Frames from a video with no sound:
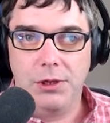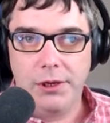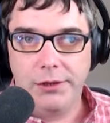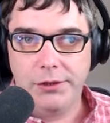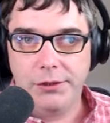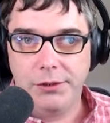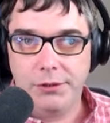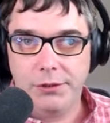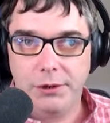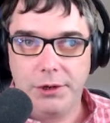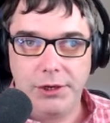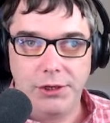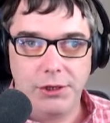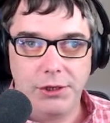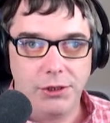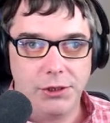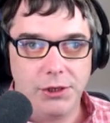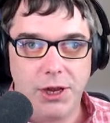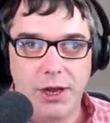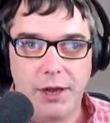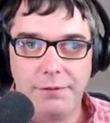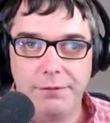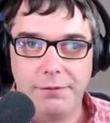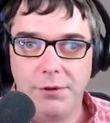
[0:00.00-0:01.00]
And so I
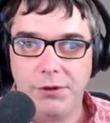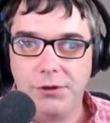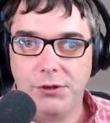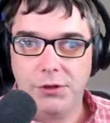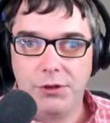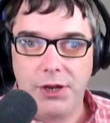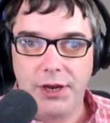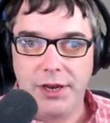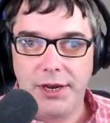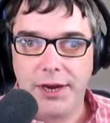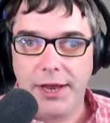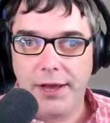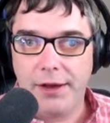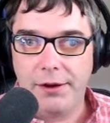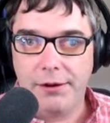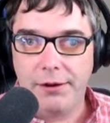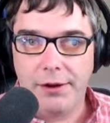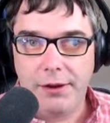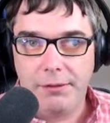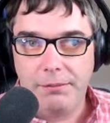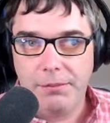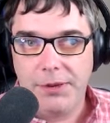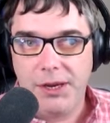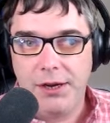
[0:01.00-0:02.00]
just have those laid
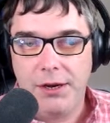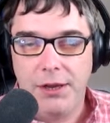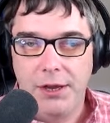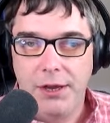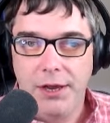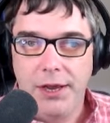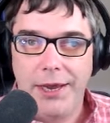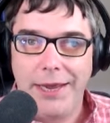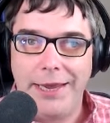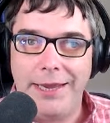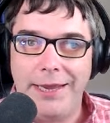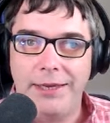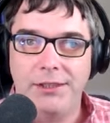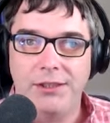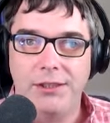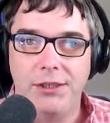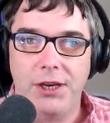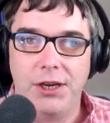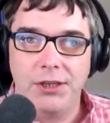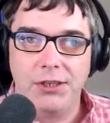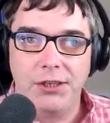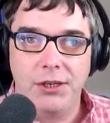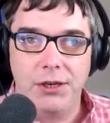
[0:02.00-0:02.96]
out. I mean, you